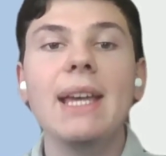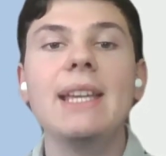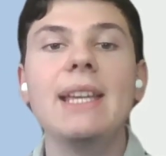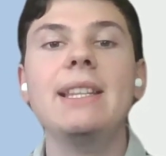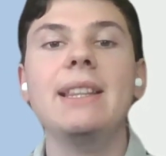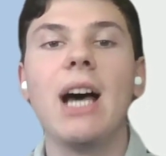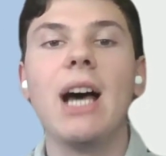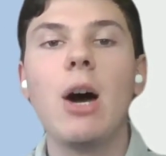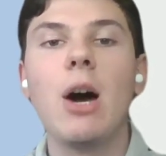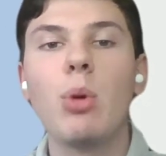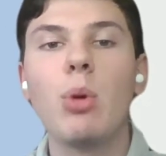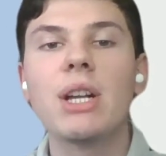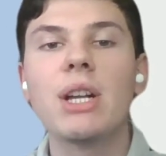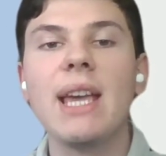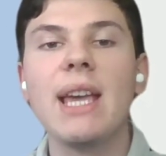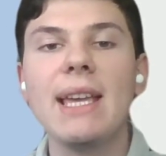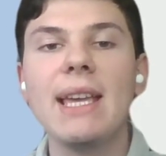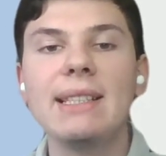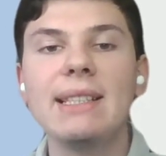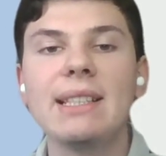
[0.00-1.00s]
In our
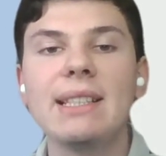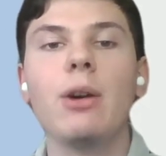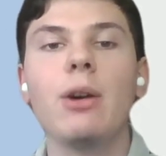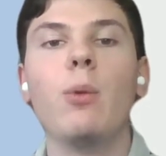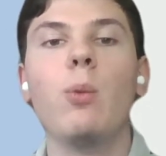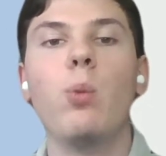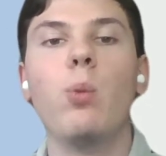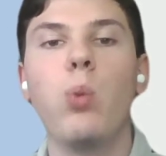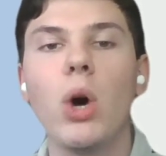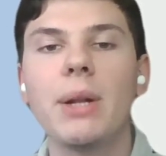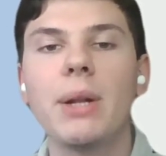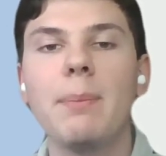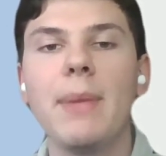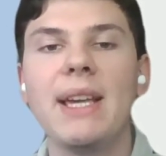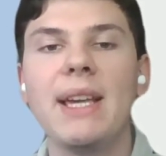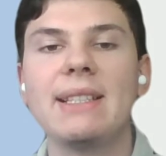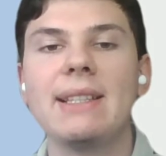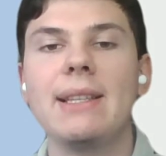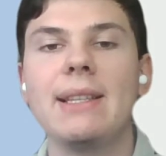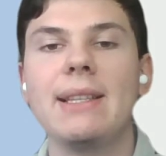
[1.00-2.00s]
case, what
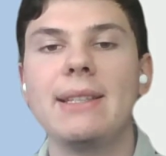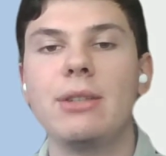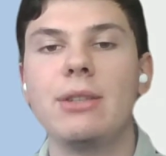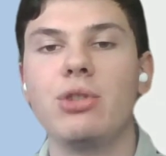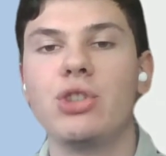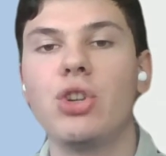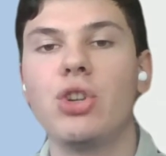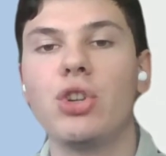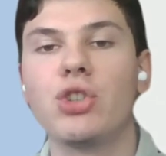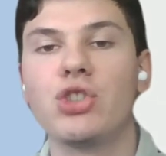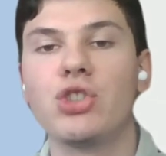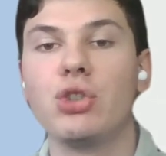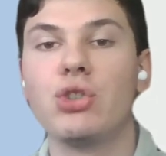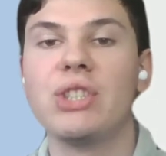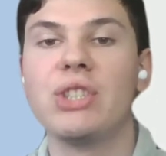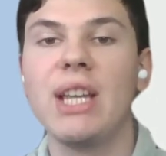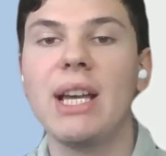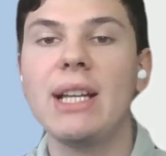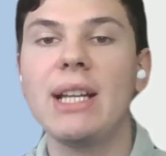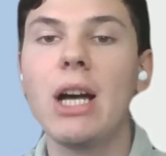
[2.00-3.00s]
makes this research to
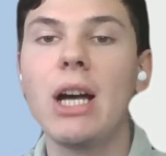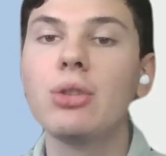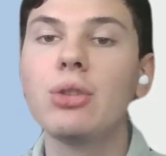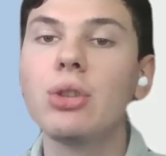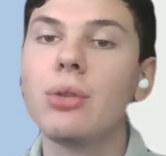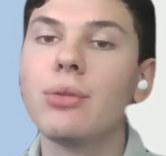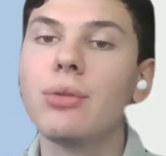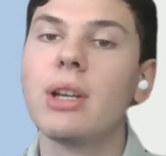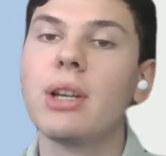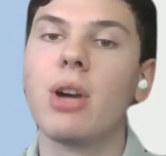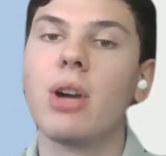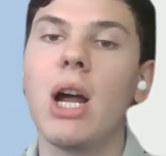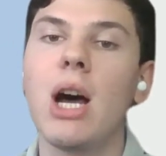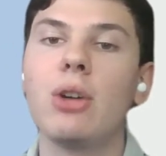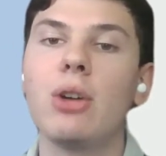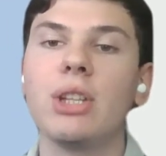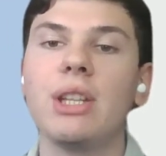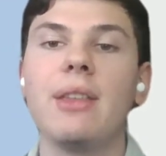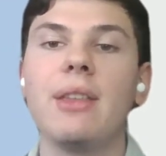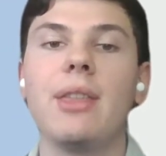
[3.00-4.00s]
stand out of the
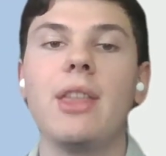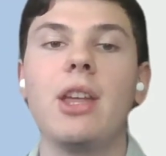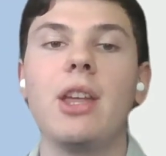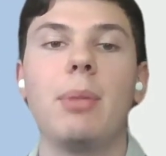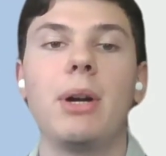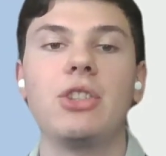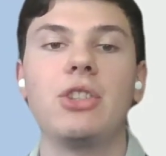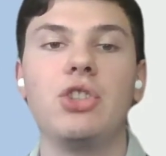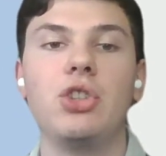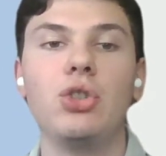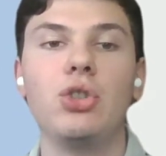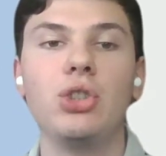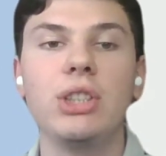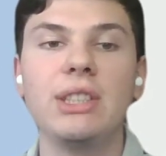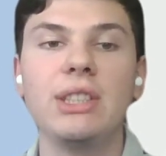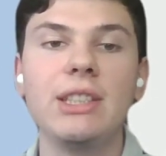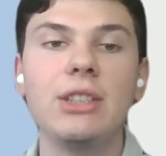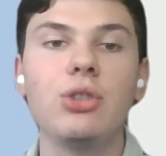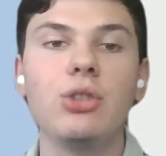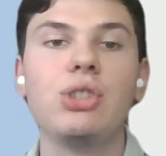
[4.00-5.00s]
crowd is the
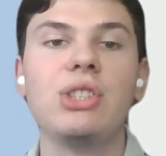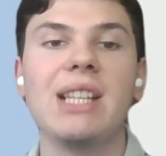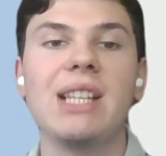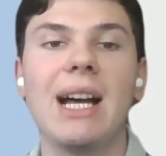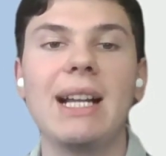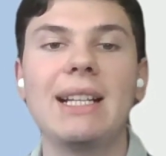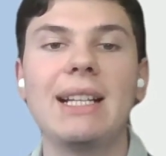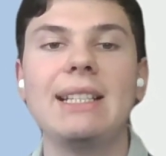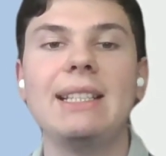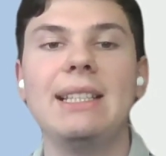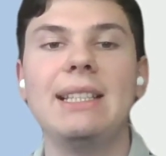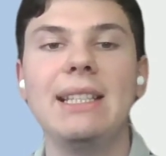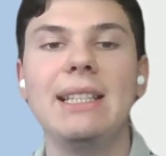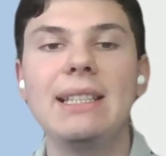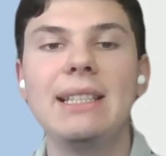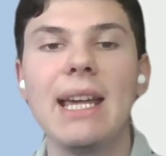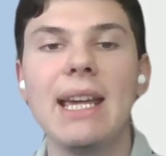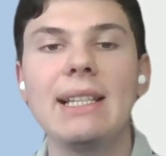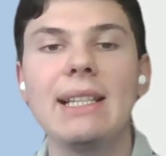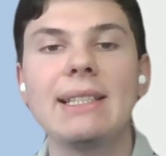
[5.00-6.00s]
opportunity to study
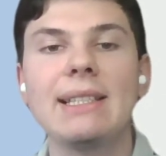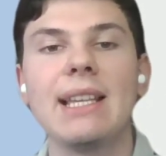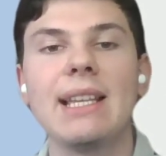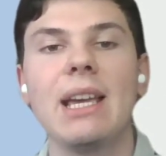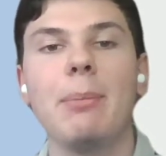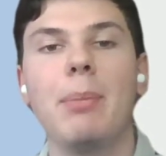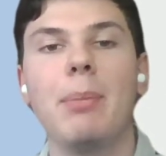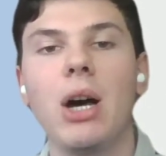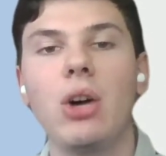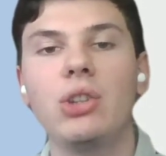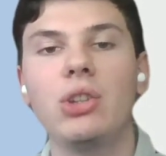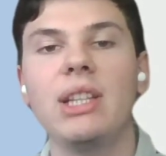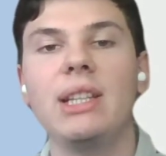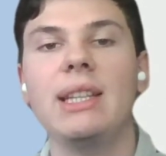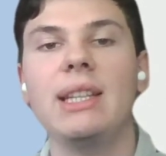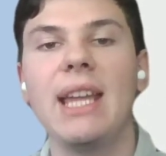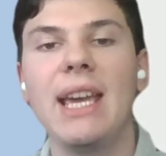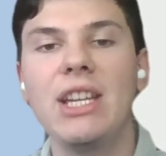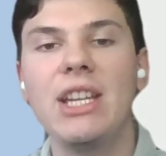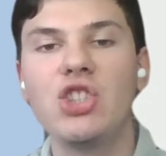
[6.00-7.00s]
details about the
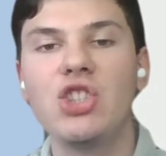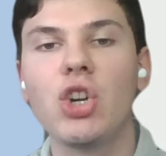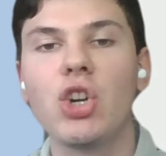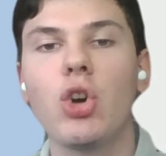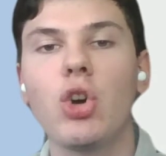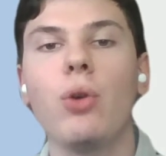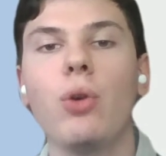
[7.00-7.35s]
nature